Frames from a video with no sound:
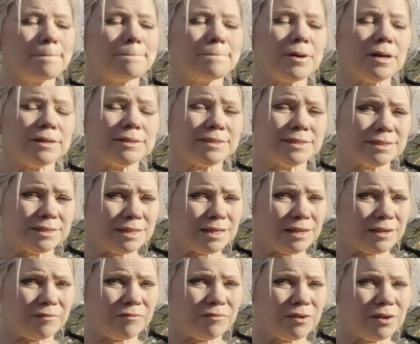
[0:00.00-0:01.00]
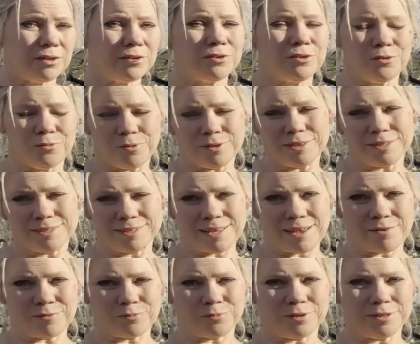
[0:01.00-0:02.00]
But Steve knew what the
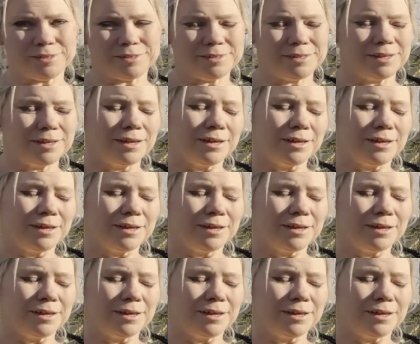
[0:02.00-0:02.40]
sound was.